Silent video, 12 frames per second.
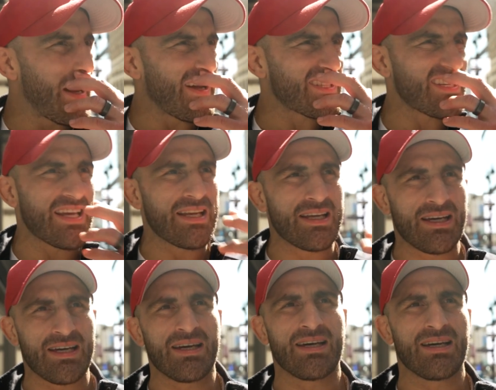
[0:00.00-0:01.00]
I seen
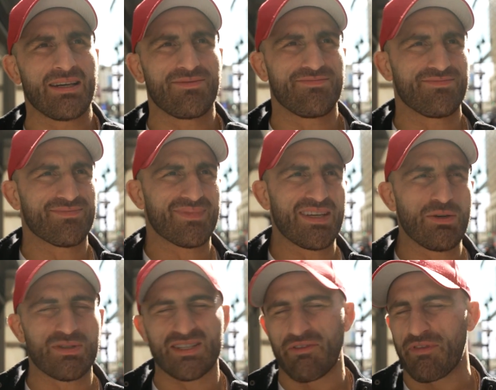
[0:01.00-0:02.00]
he
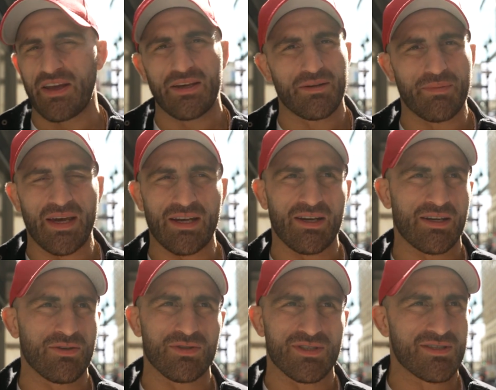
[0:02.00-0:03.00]
was defeated, man.
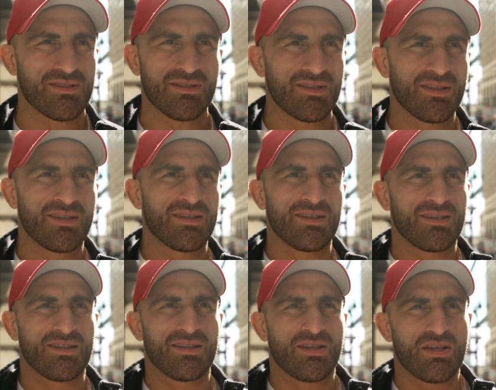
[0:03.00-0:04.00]
Like it was,
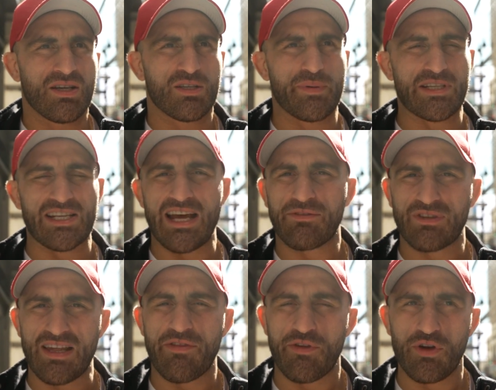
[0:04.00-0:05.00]
especially
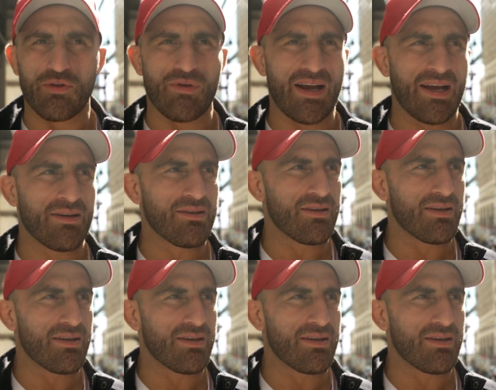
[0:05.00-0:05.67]
after that third round.